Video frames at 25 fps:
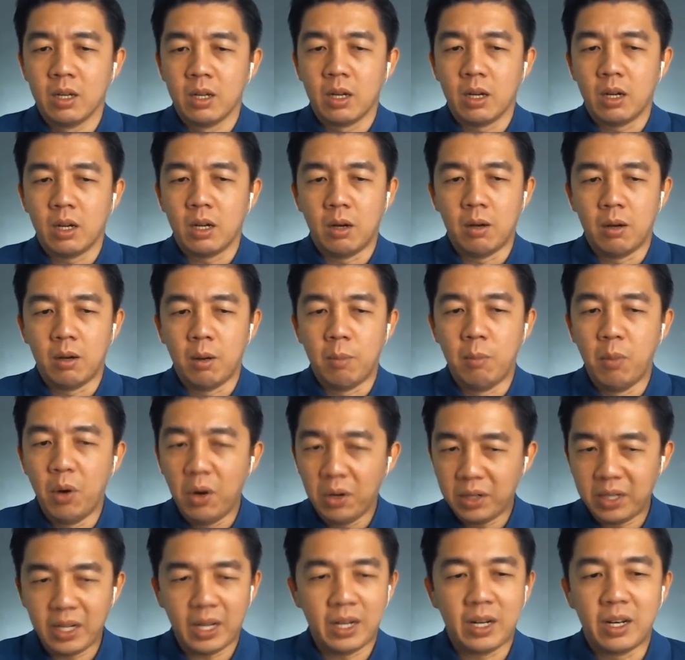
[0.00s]
uh, uh
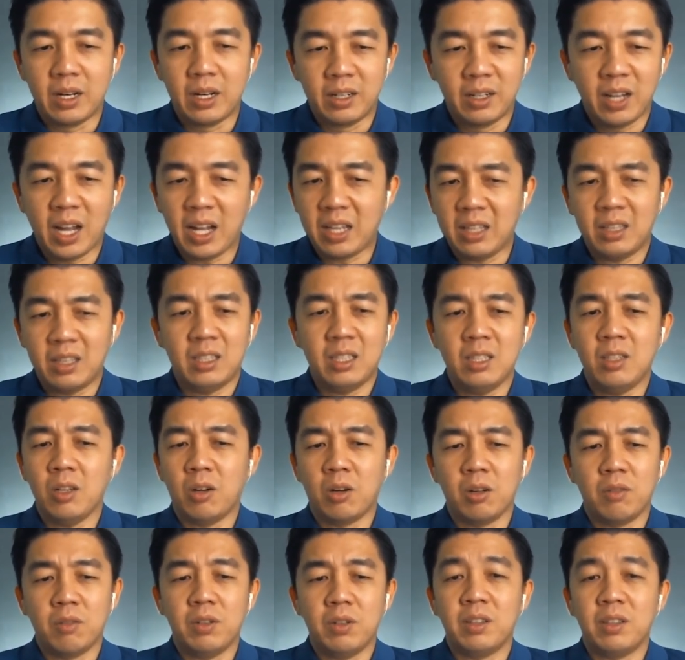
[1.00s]
more than 90
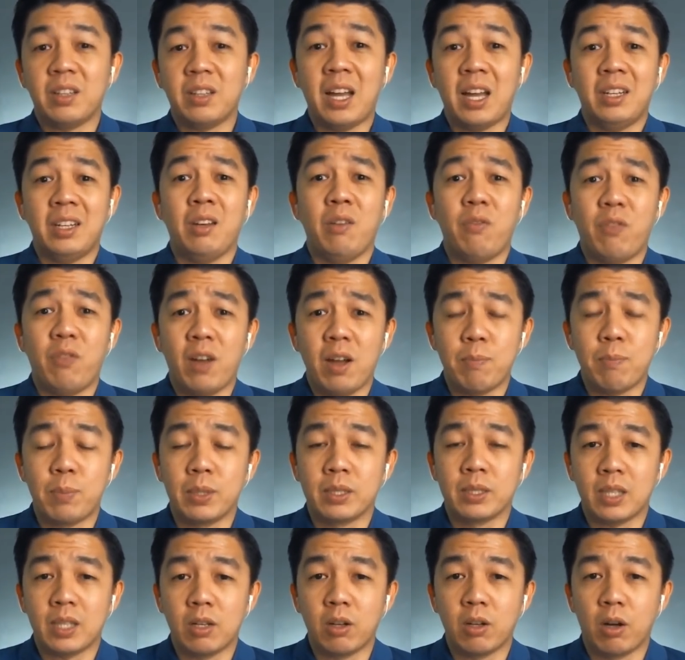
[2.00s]
or even
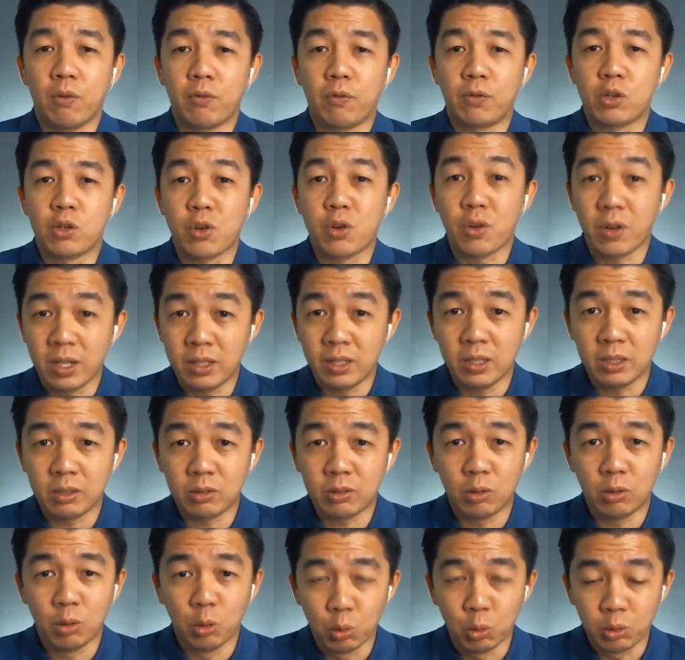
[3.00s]
95% of traders
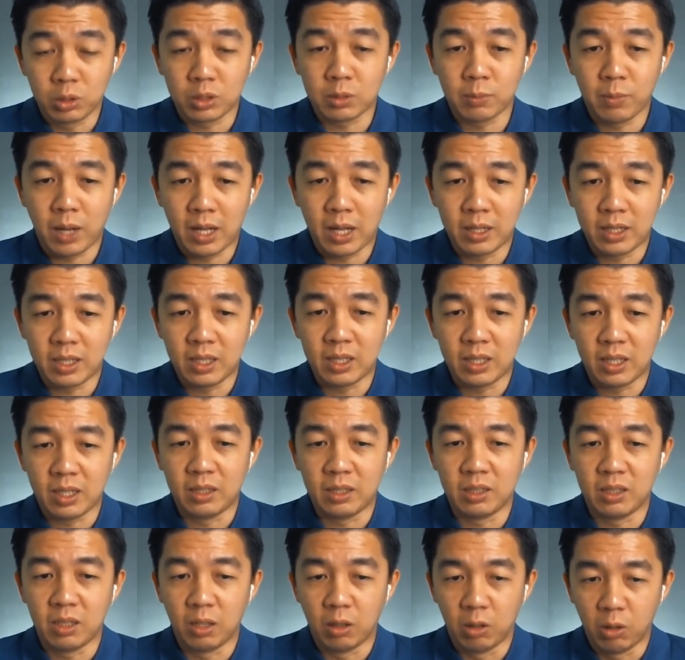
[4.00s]
lose money
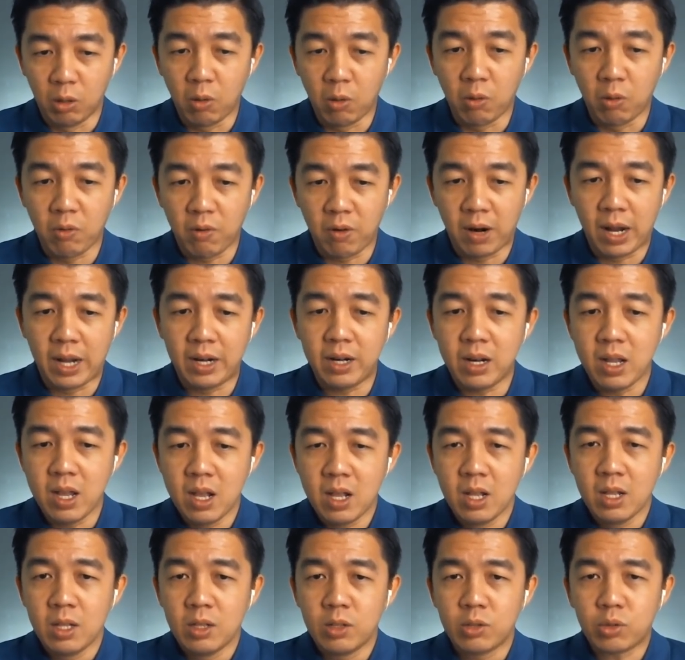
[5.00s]
in the long run.
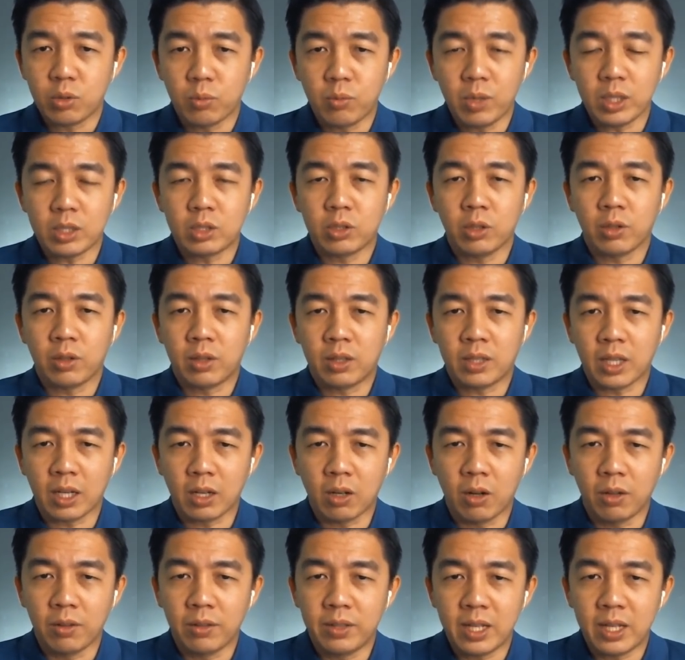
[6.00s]
So what's your take
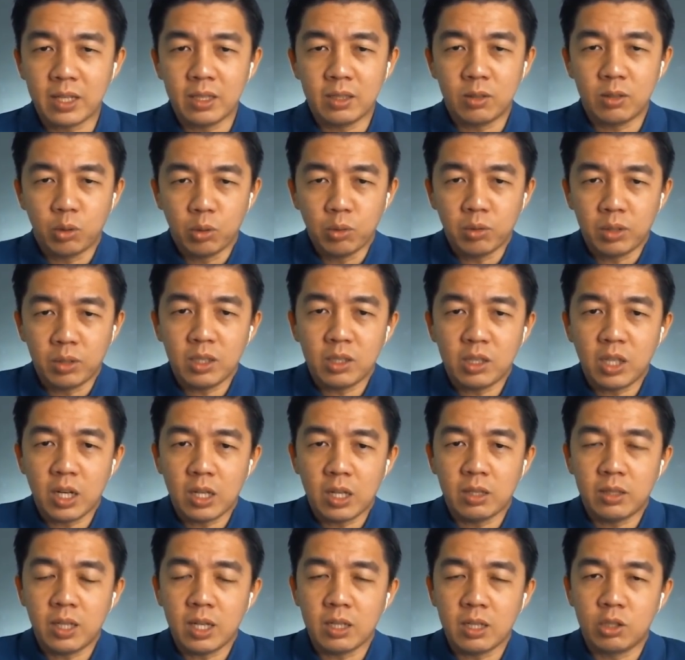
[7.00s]
on that? Do you think
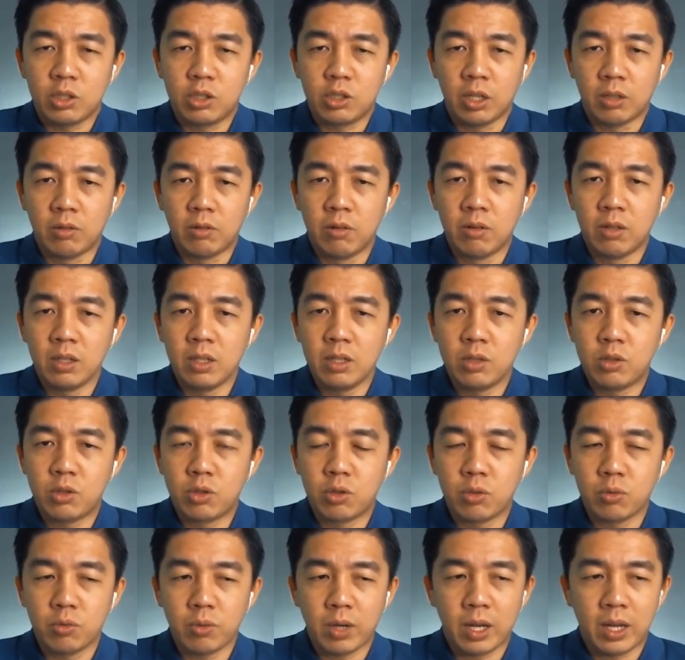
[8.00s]
that is generally
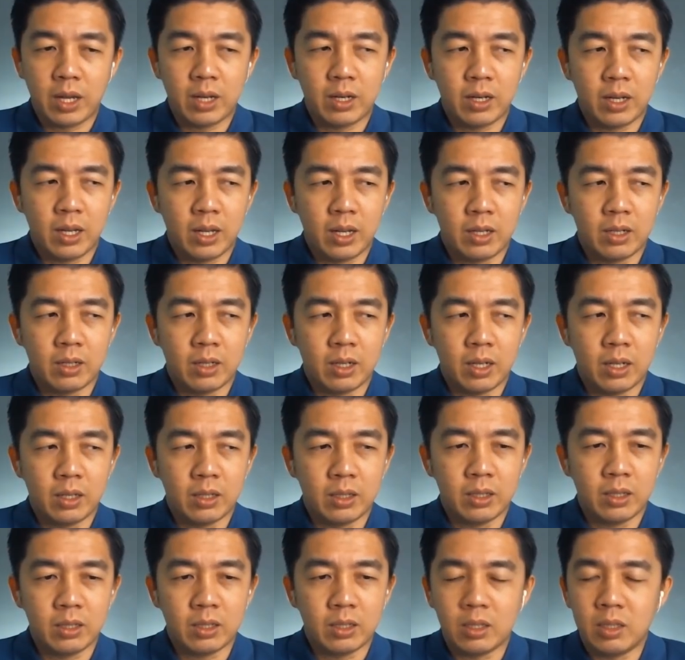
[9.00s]
true? And, and, and
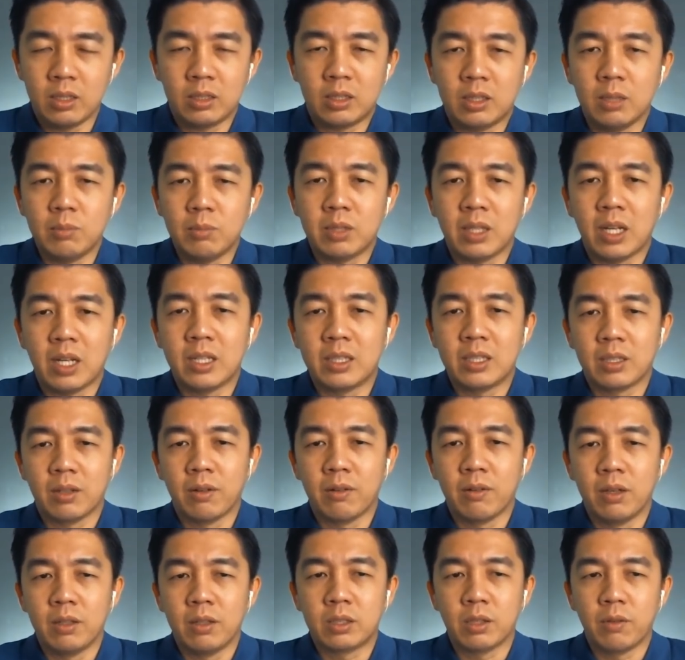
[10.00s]
it, it seems like it's a,
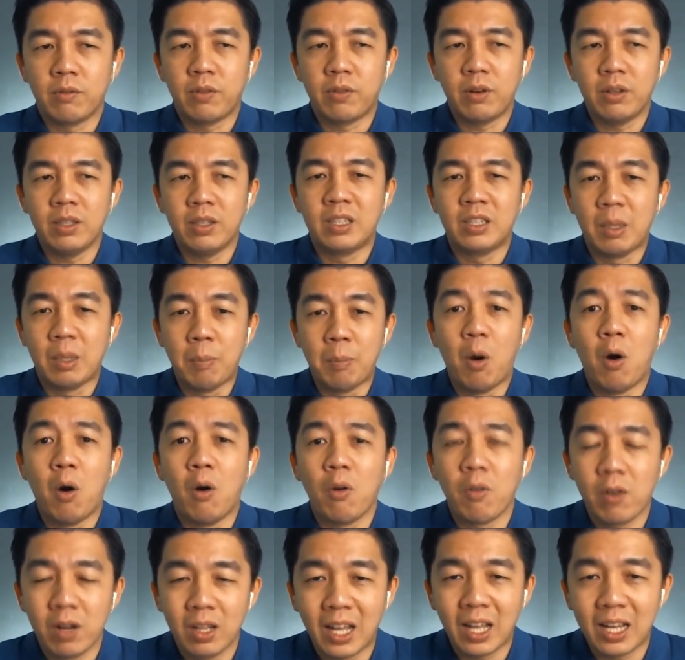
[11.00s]
it's a very
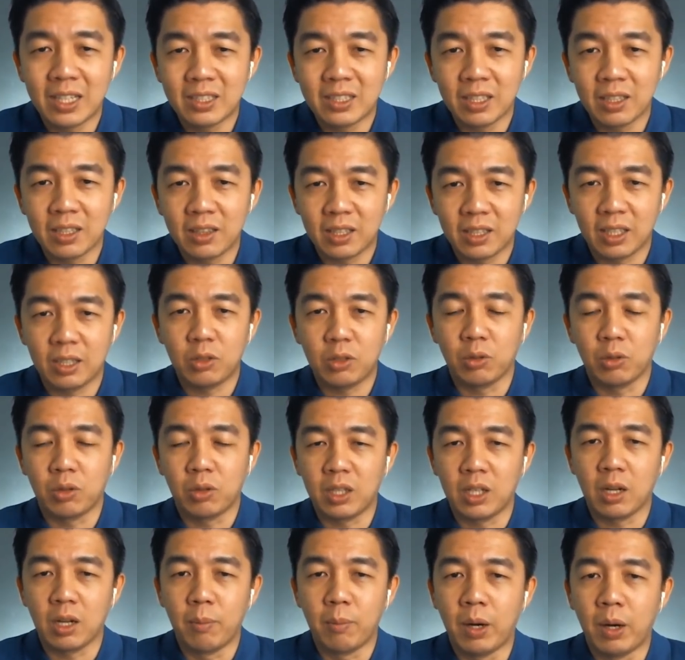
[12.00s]
demoralizing thing to
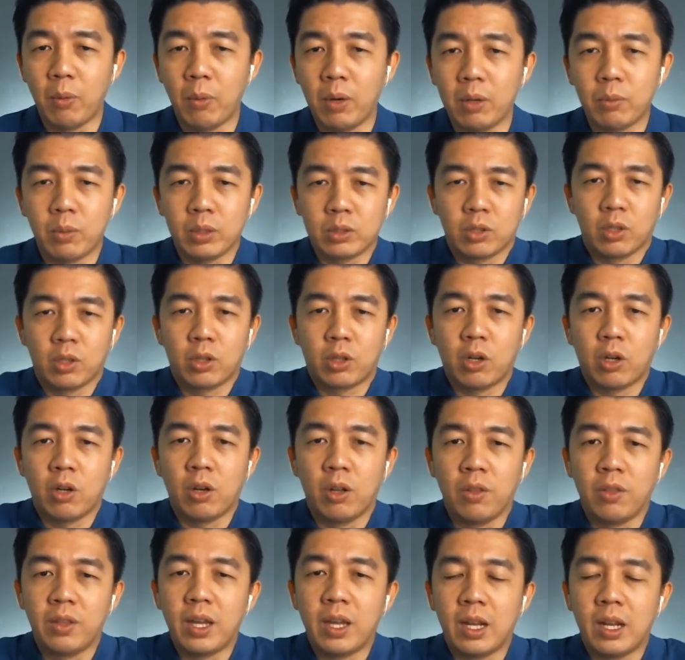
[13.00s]
think about. What, what's your thought
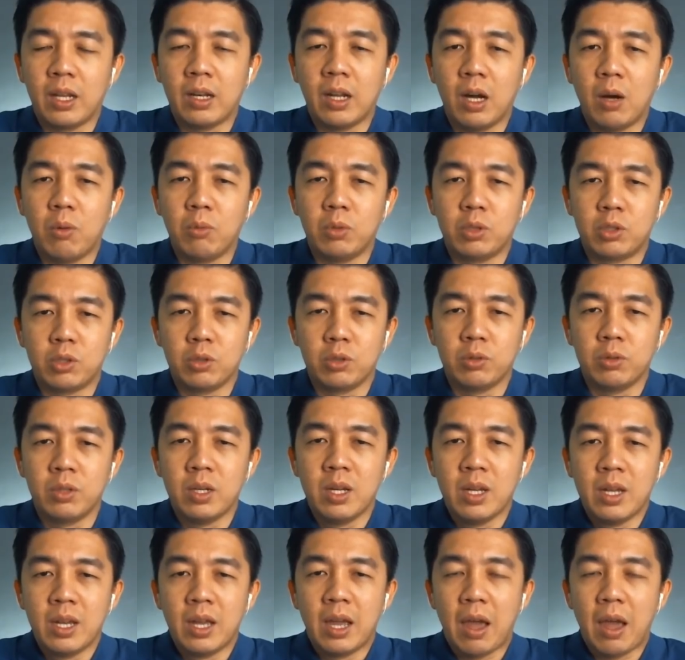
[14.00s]
on that? And how would you
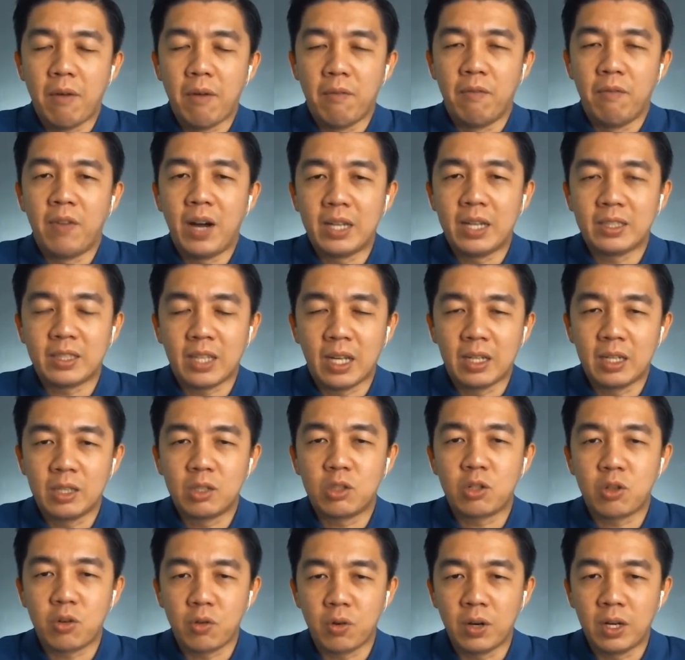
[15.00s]
advise any
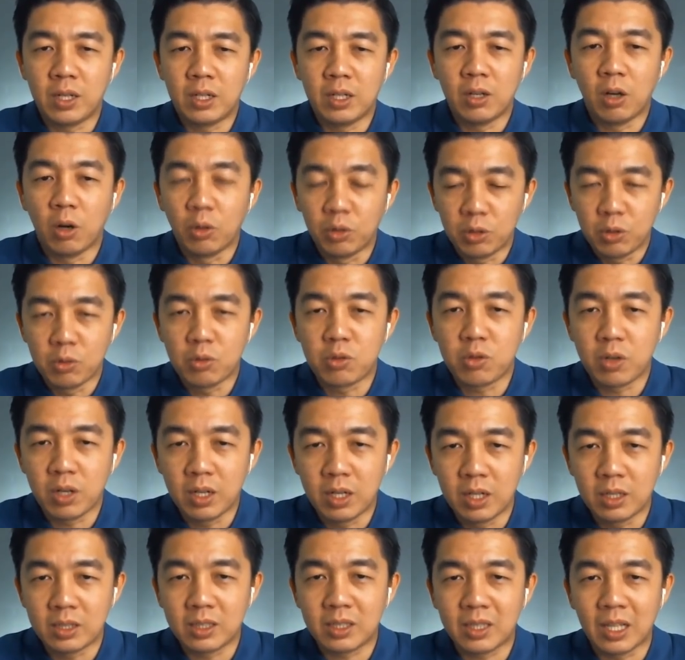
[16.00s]
trader or new
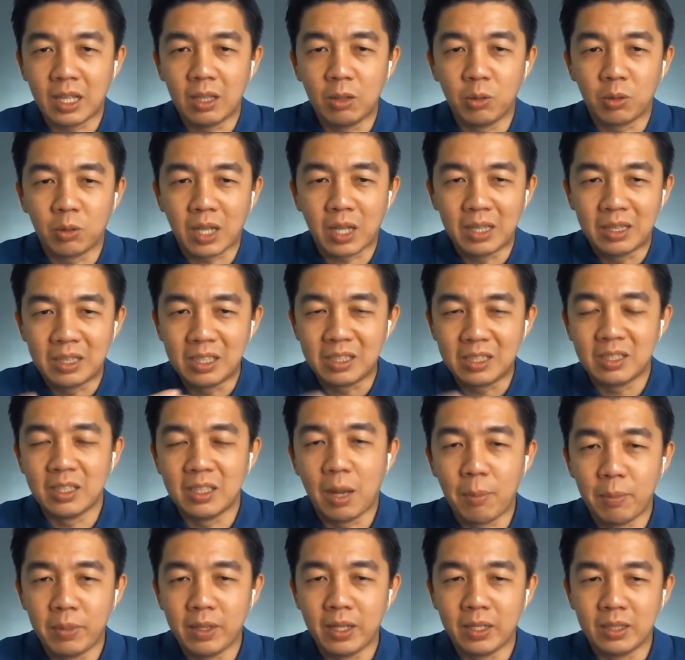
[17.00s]
traders that look at this
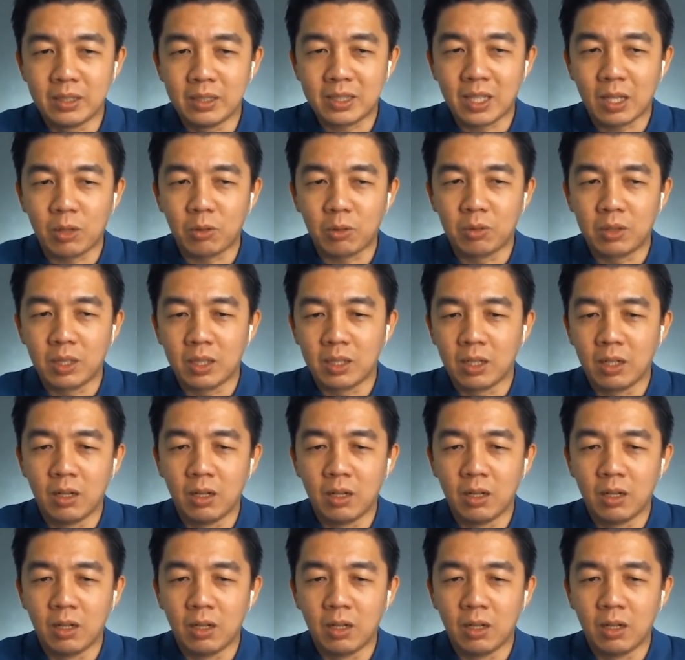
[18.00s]
number and start to think,